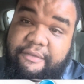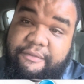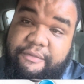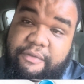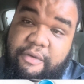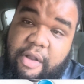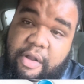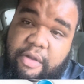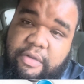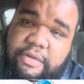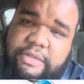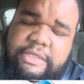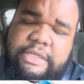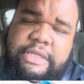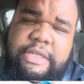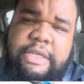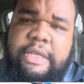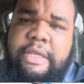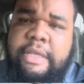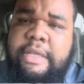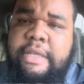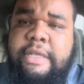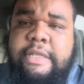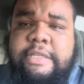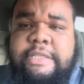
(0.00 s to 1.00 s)
Frost
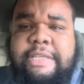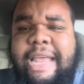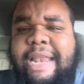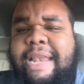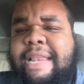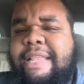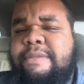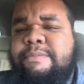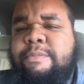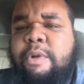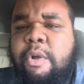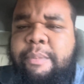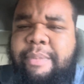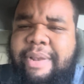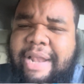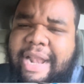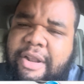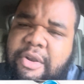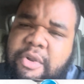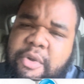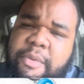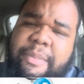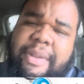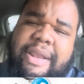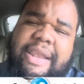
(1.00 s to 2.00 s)
because at this moment, I
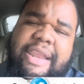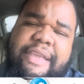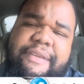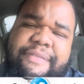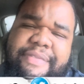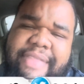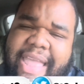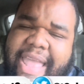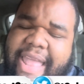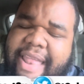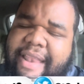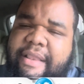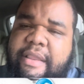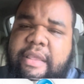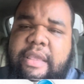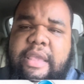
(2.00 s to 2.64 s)
do believe that